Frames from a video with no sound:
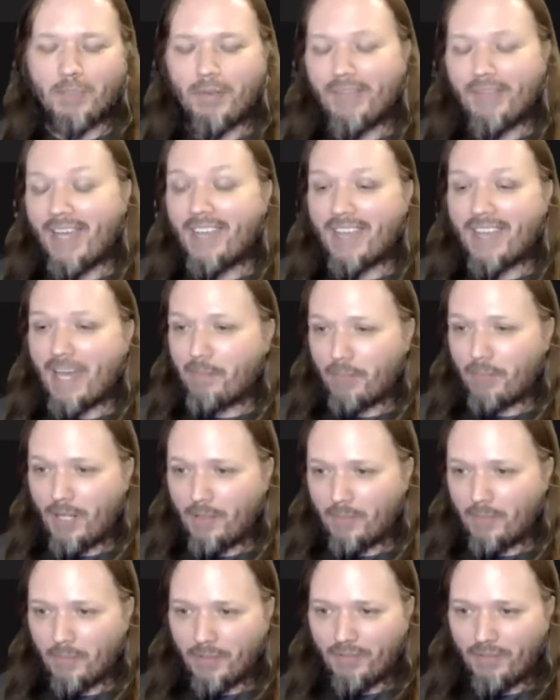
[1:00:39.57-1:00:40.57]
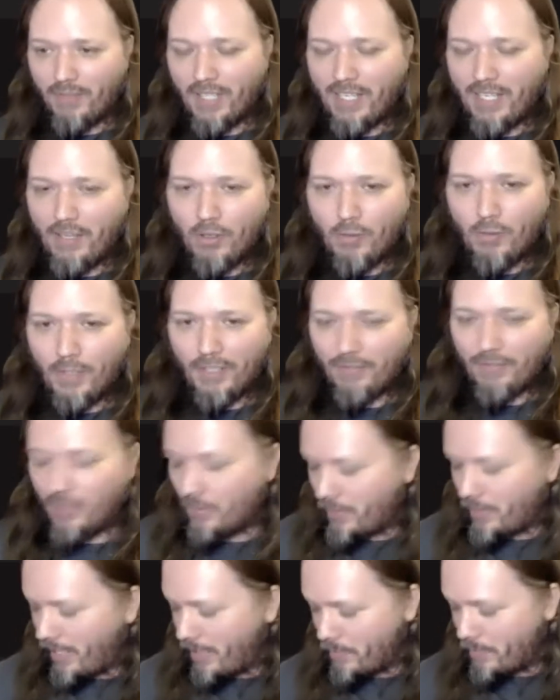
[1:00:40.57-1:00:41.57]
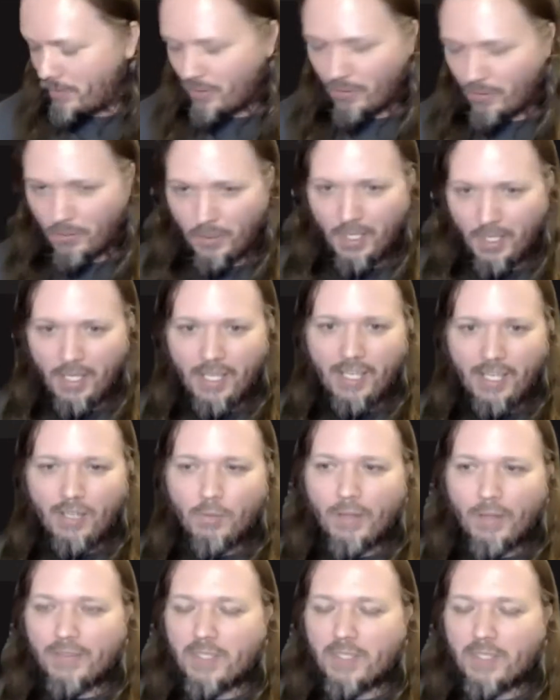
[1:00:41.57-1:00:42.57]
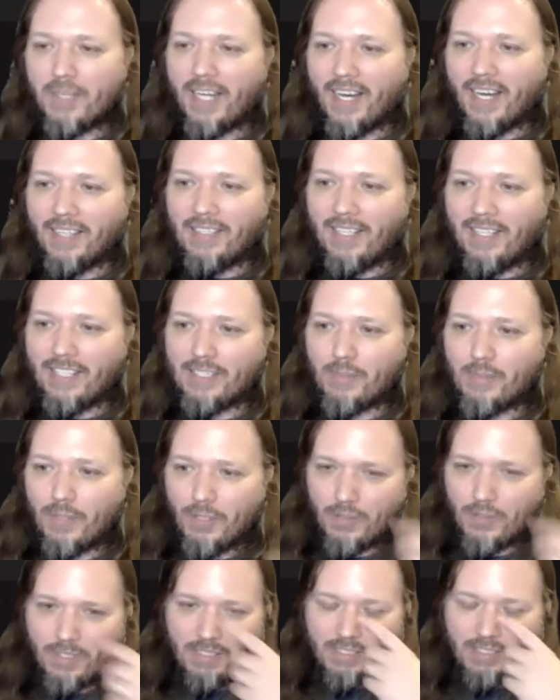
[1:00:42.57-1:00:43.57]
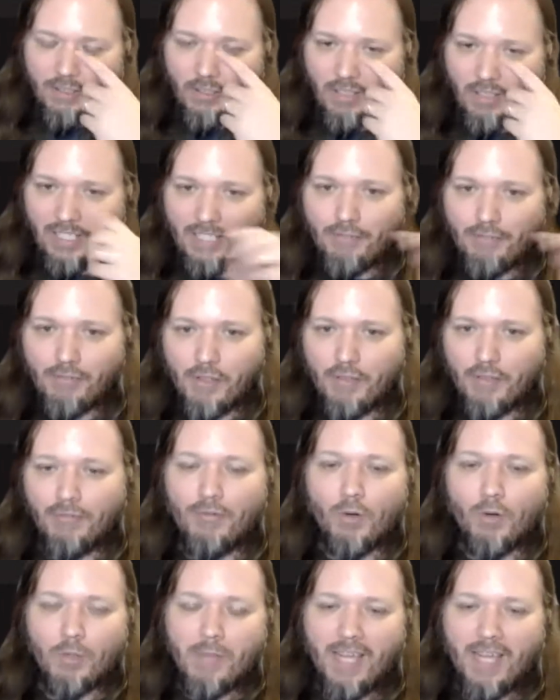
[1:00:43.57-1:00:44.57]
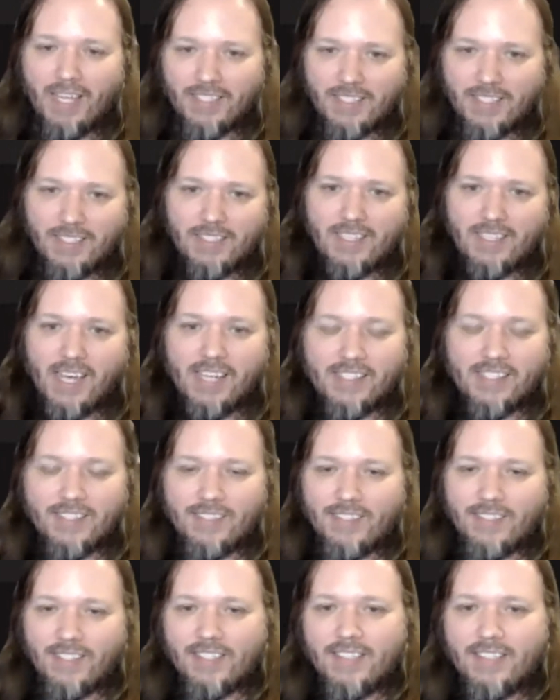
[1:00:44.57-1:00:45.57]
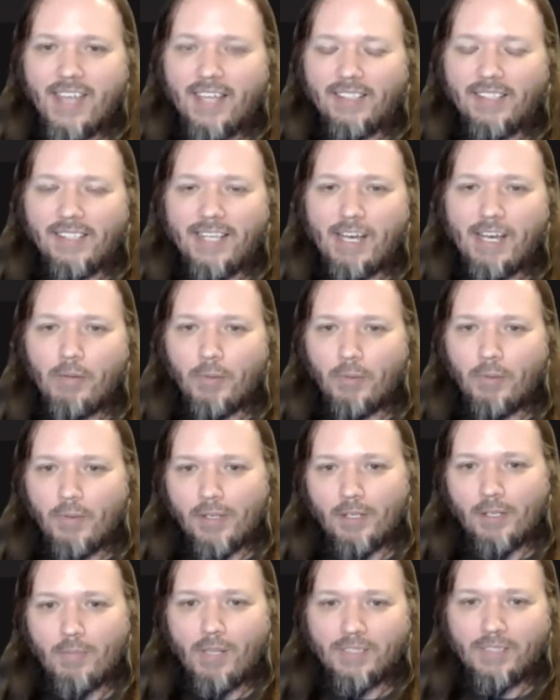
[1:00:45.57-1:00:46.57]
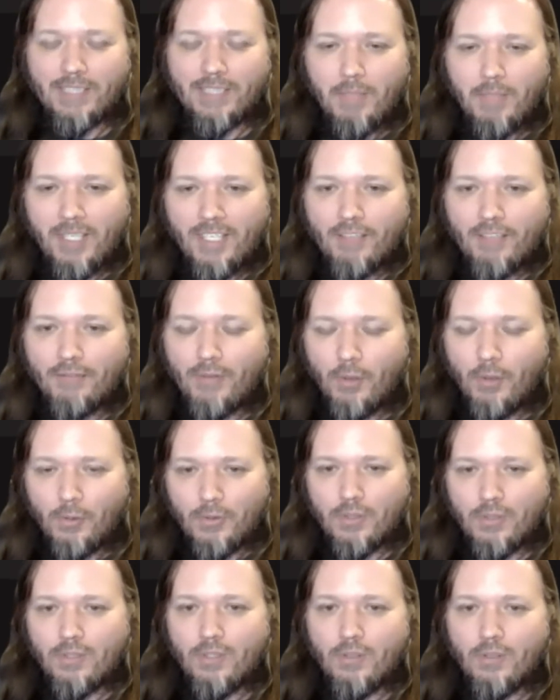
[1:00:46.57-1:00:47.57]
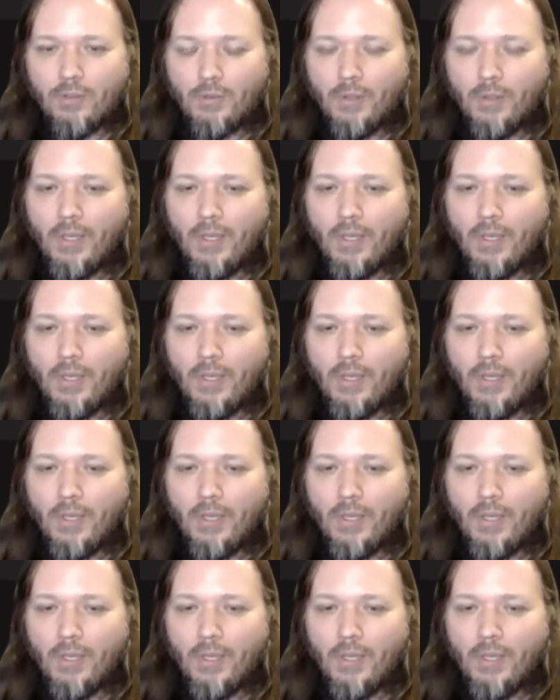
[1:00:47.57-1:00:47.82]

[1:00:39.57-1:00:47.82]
We've had that problem with video quite a few times. So we have some guidelines we use internally for the formats and sizes and exactly how we want our multimedia folks to